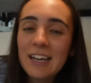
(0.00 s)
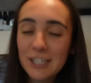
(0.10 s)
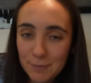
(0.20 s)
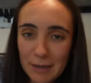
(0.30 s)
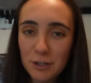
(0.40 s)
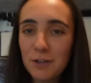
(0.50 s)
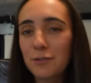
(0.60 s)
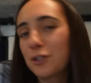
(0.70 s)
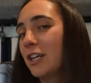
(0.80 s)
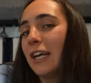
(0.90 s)
Especially
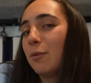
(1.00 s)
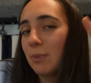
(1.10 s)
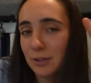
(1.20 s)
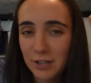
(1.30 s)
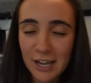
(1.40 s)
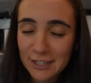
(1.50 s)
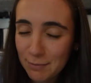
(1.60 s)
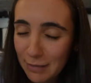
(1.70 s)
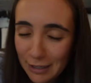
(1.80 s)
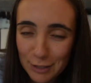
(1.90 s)
for Shane, because his
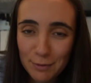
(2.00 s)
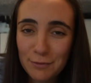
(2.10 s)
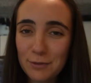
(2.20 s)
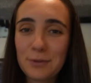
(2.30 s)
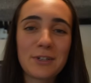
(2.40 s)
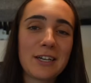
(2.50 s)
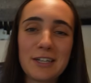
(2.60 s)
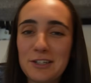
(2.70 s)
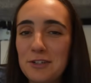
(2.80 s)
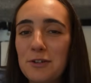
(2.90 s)
milk has been frozen, and
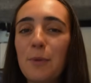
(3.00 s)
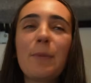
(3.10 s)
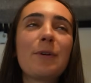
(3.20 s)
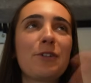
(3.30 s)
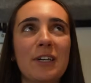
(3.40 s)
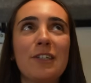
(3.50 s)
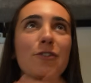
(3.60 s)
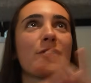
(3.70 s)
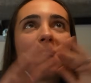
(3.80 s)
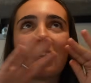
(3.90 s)
as you know, Shane
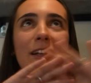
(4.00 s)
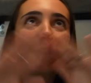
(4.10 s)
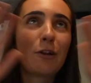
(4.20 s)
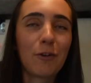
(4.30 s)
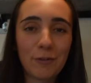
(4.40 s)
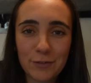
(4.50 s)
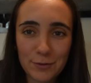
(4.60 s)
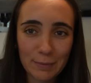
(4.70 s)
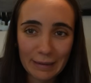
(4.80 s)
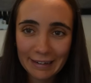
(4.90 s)
just like loves
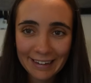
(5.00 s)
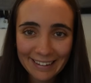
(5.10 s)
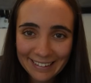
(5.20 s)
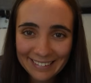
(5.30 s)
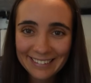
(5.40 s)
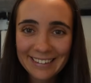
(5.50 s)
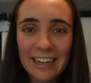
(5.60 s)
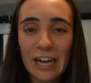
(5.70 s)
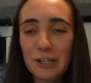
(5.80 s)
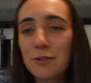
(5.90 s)
milk.
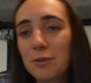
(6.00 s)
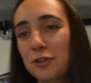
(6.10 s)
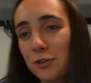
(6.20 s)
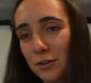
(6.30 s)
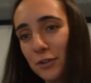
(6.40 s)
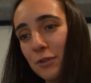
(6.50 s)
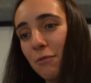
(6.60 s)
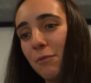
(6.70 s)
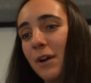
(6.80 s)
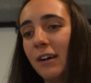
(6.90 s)
I don't know what you're going to do
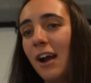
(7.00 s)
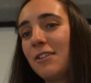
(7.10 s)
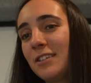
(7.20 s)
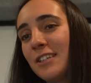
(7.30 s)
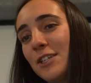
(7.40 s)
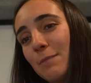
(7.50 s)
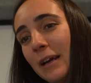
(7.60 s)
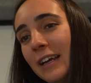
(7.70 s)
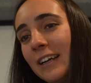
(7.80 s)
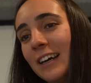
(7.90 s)
when we are out in
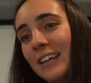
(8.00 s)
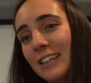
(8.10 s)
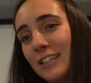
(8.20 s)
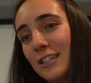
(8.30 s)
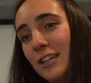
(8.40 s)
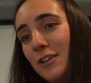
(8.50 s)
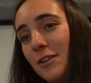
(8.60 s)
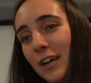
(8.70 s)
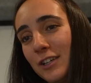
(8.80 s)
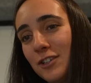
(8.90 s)
Spain and it's the
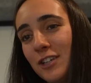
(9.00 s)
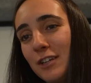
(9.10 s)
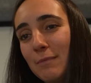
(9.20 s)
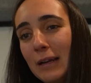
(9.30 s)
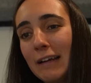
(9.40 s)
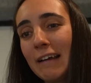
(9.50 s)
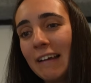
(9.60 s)
UHT milk.